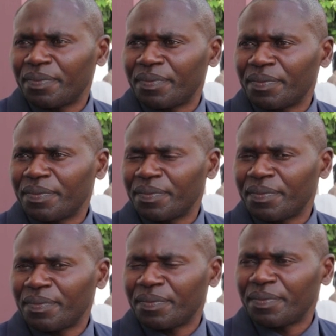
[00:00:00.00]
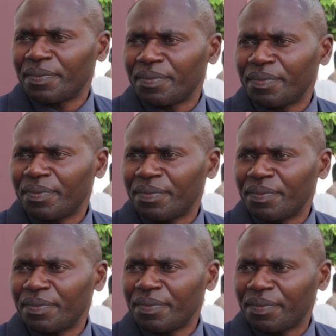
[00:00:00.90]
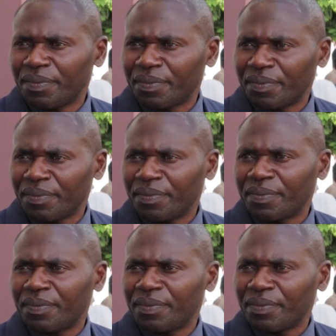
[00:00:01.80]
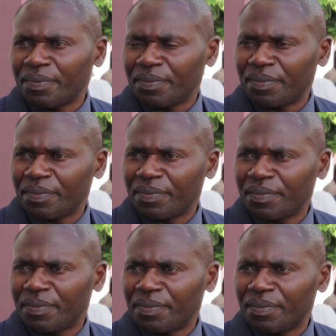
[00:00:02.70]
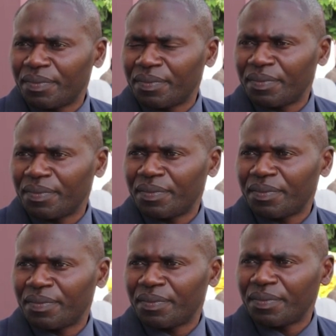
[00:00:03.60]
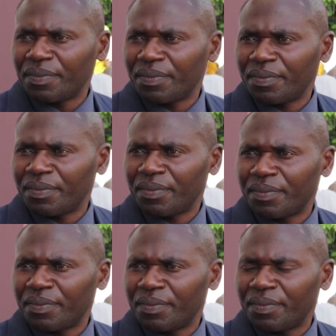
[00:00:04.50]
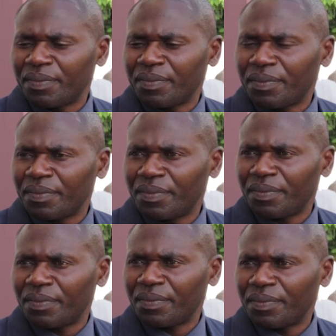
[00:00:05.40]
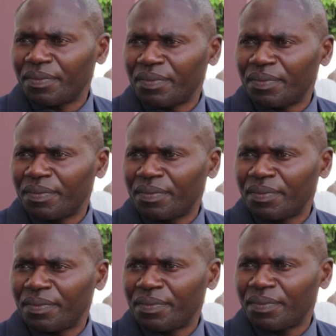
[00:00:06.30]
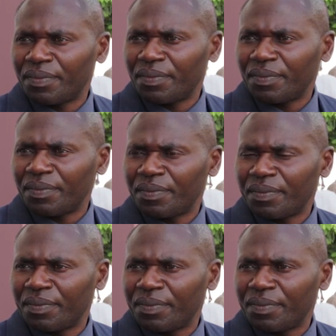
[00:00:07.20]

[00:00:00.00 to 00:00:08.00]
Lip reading: This person isn't speaking.